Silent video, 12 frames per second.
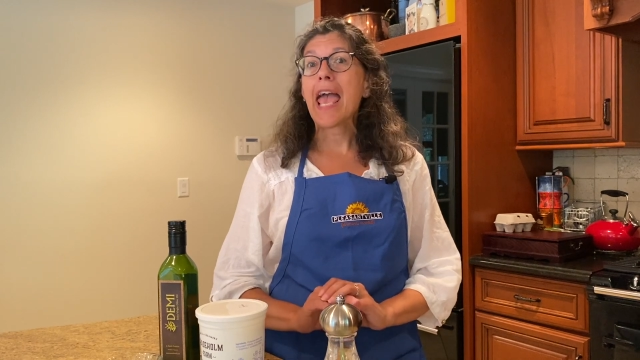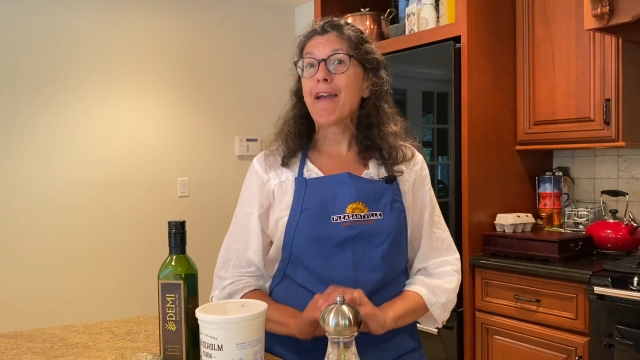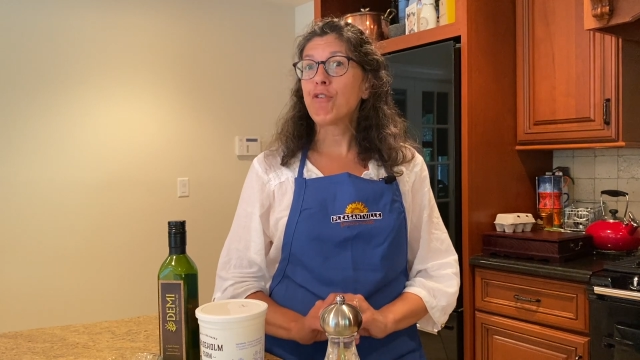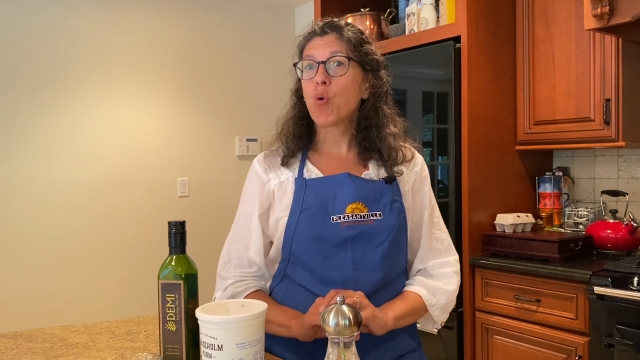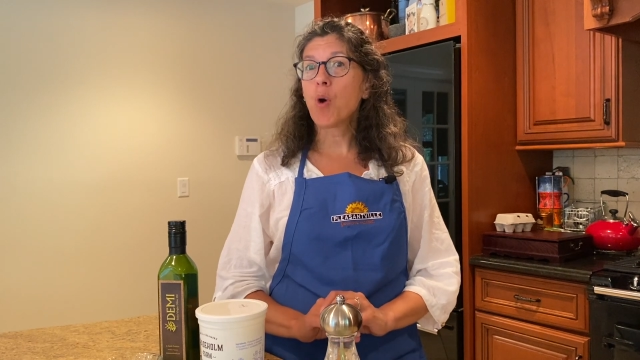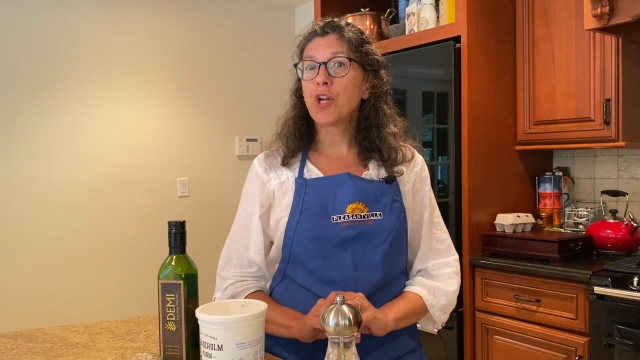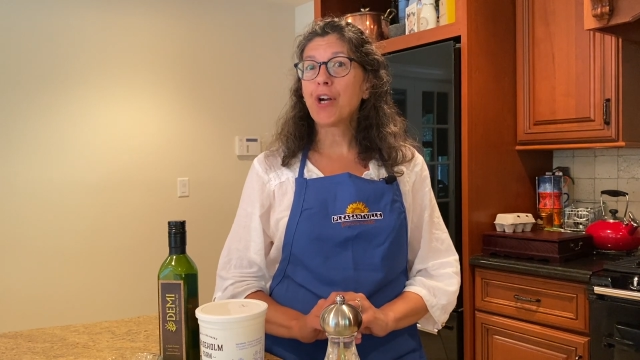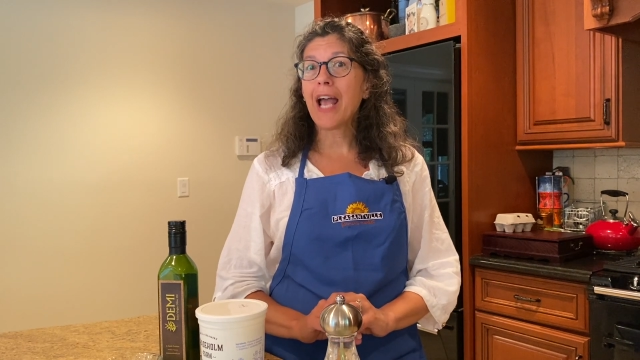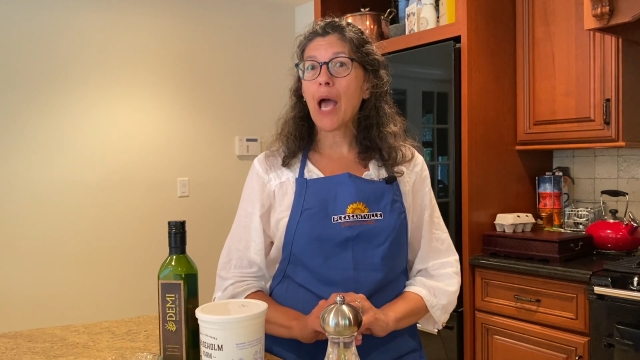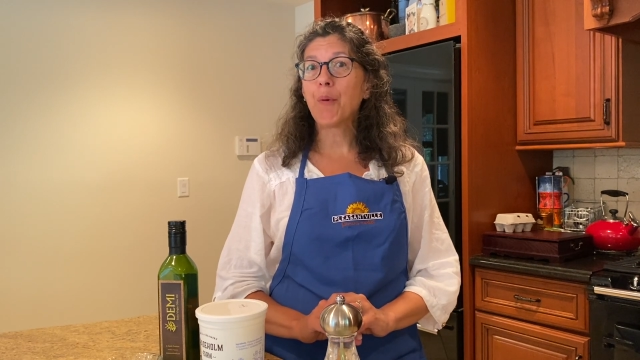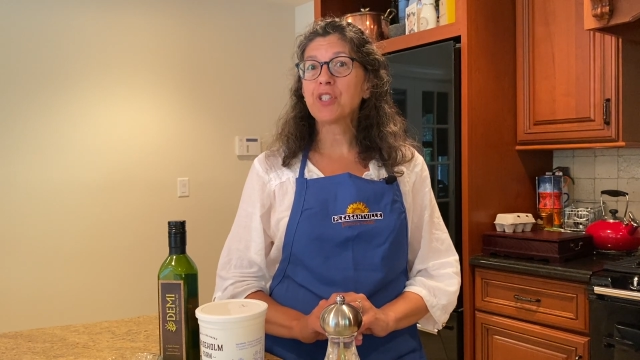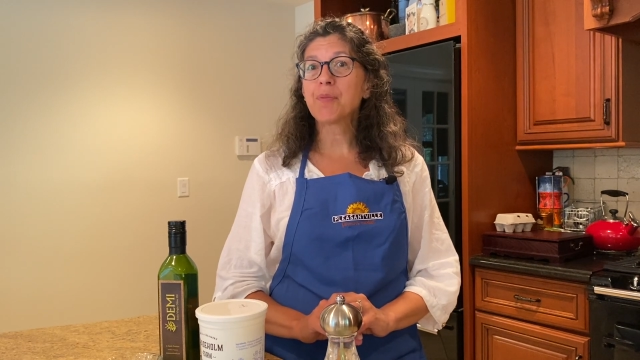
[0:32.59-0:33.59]
Ever wonder
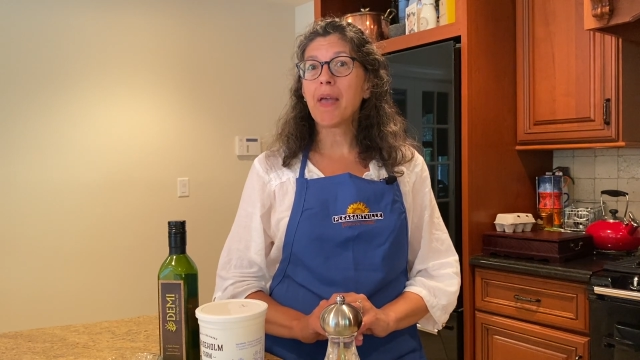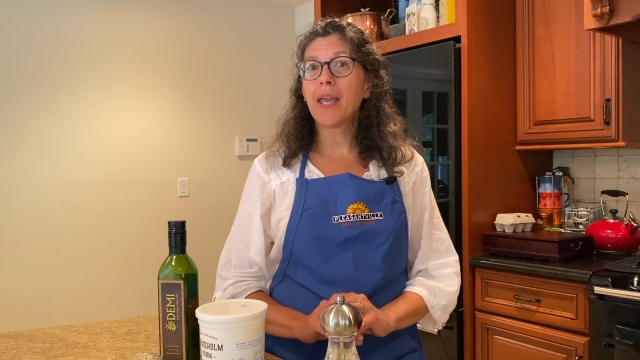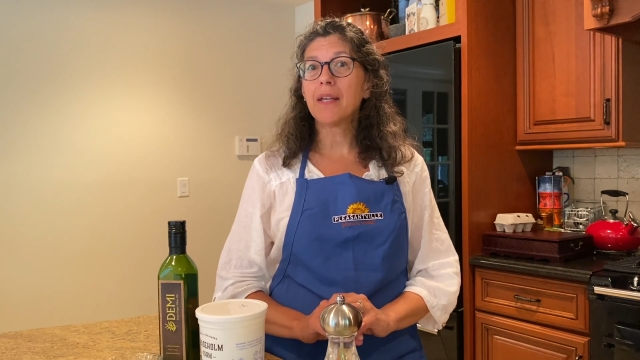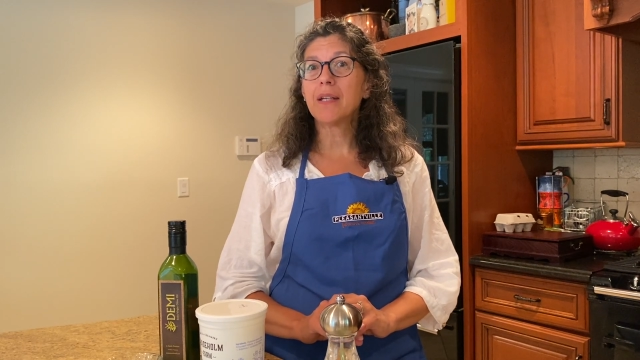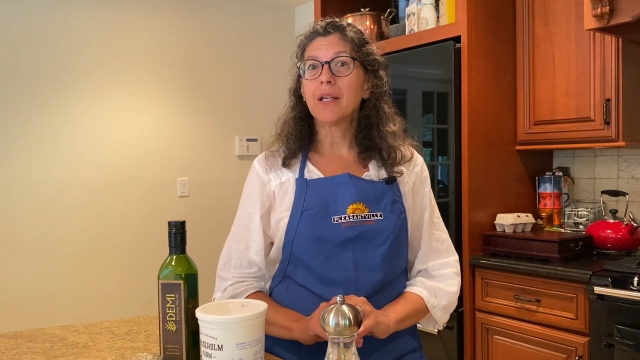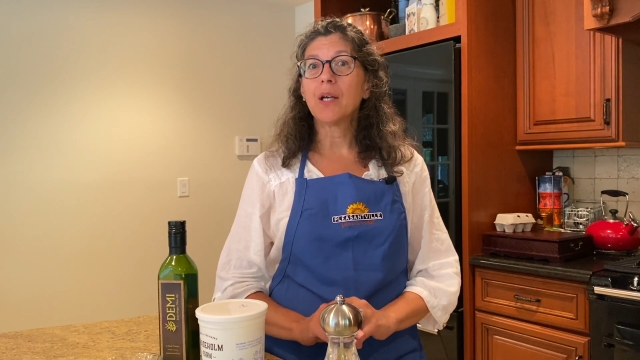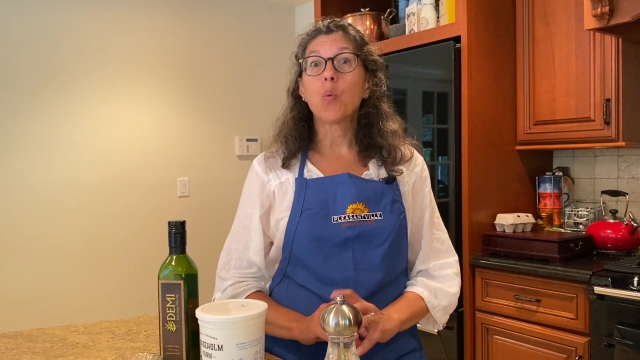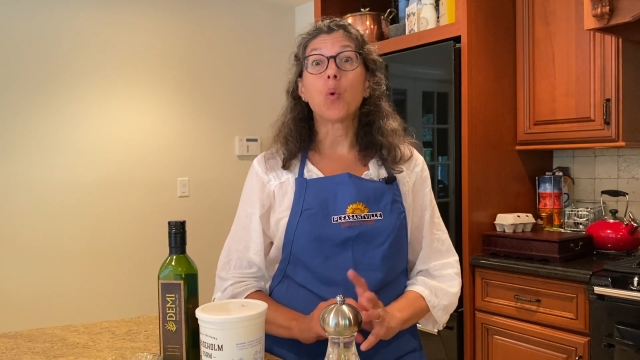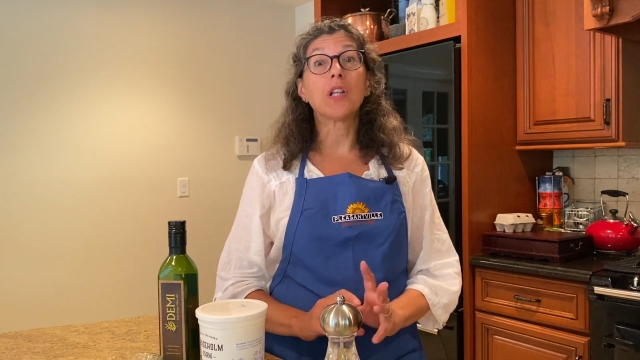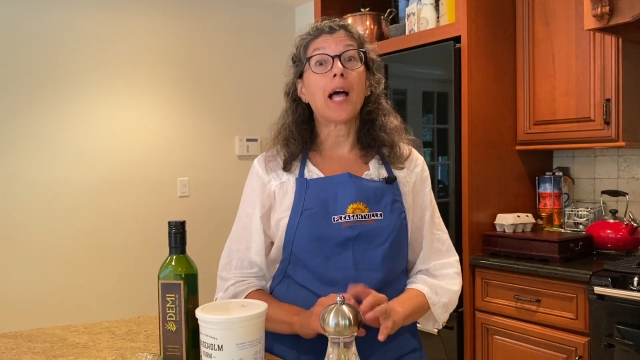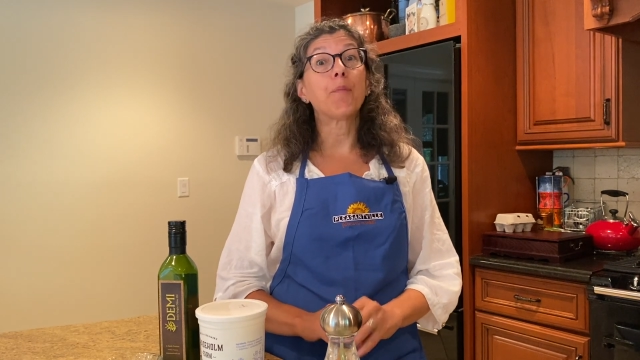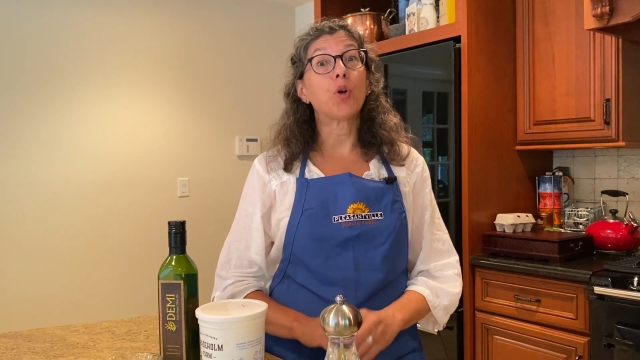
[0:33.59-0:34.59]
how it's made?
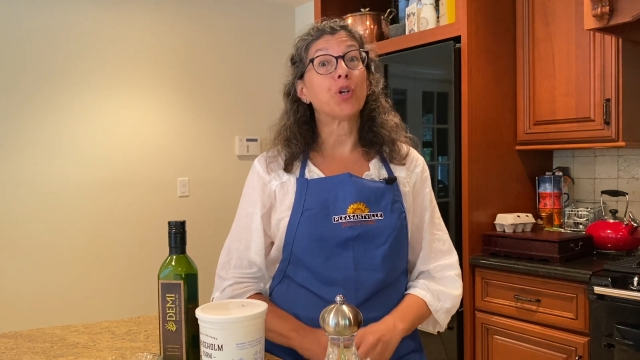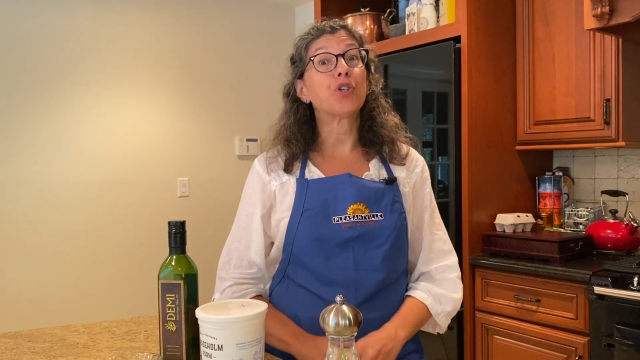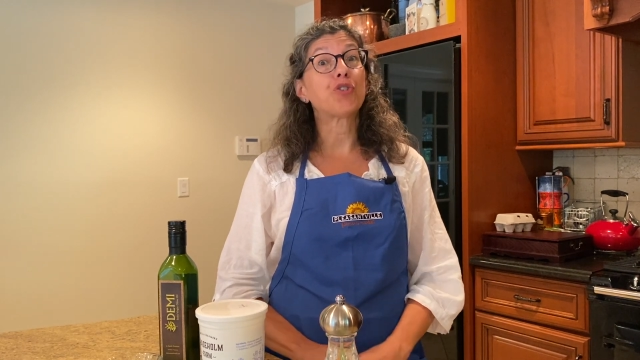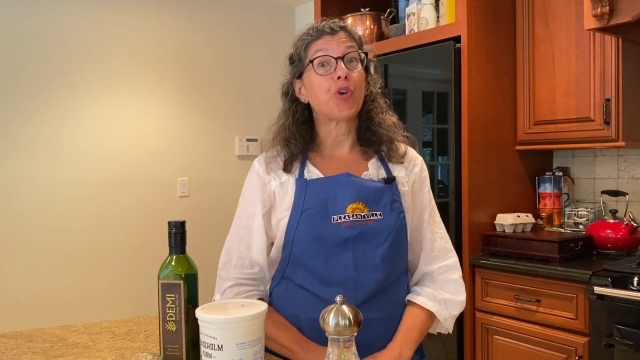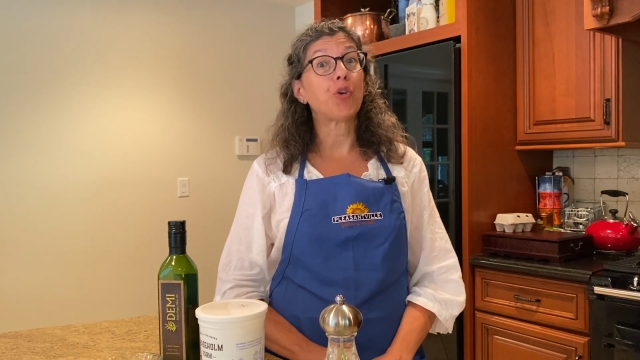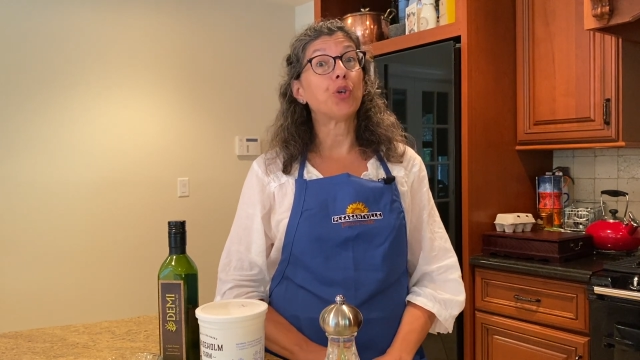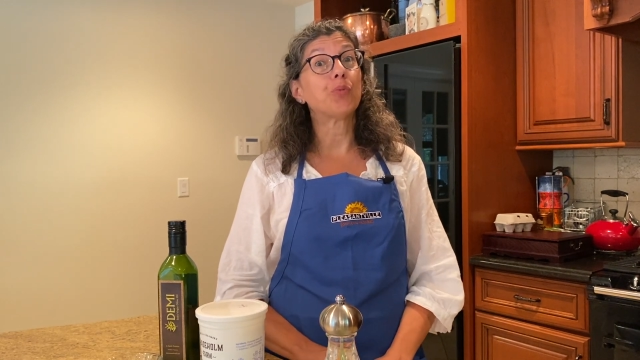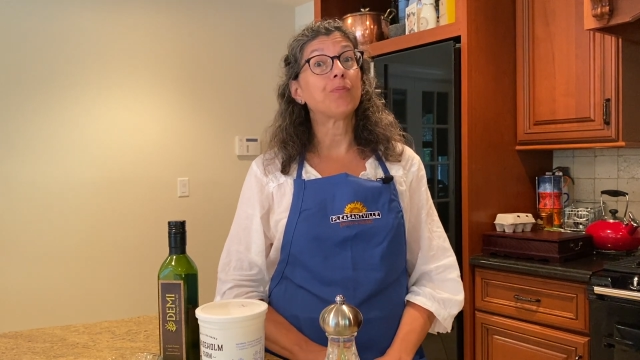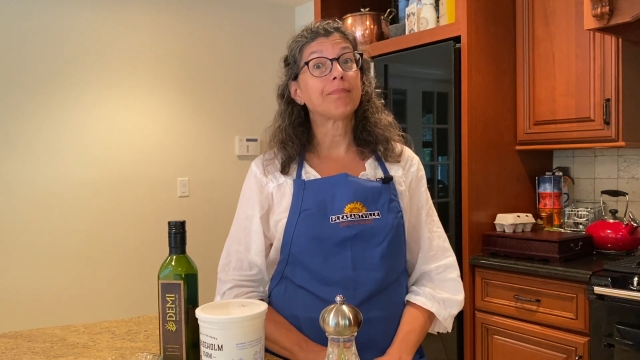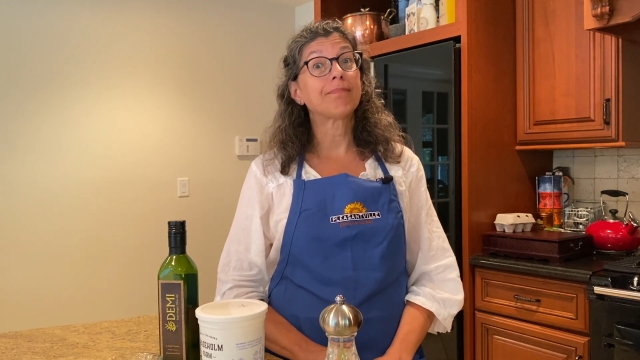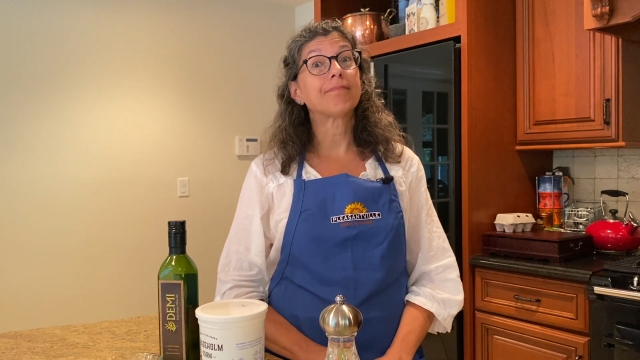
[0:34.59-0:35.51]
Well, I'm going to show you.